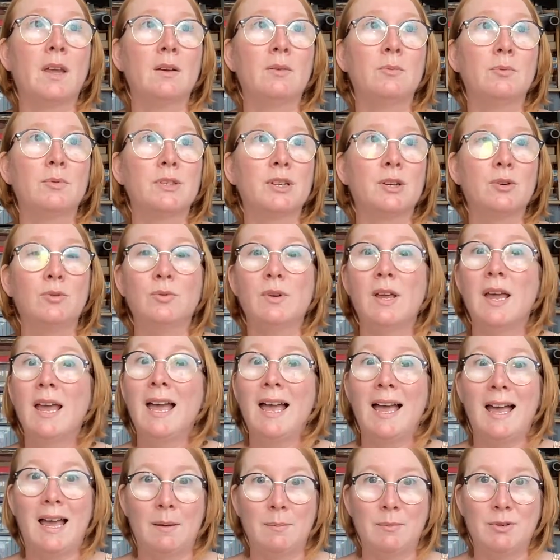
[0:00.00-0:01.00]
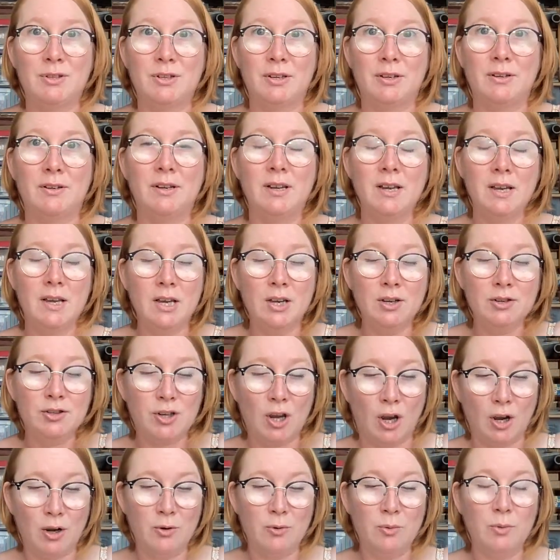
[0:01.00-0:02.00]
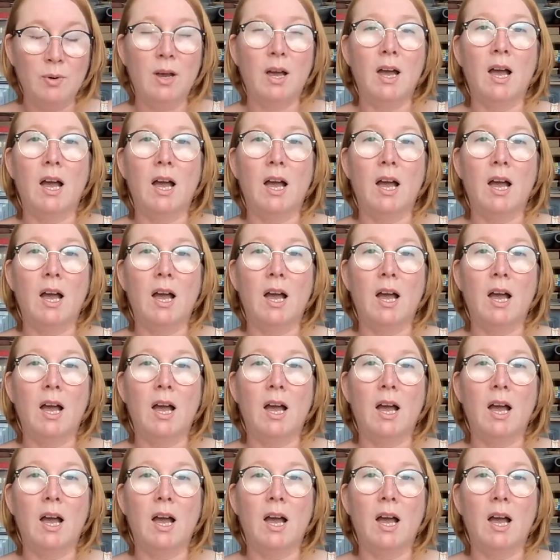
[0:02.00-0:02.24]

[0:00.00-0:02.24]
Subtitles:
what's it called? Amazon. So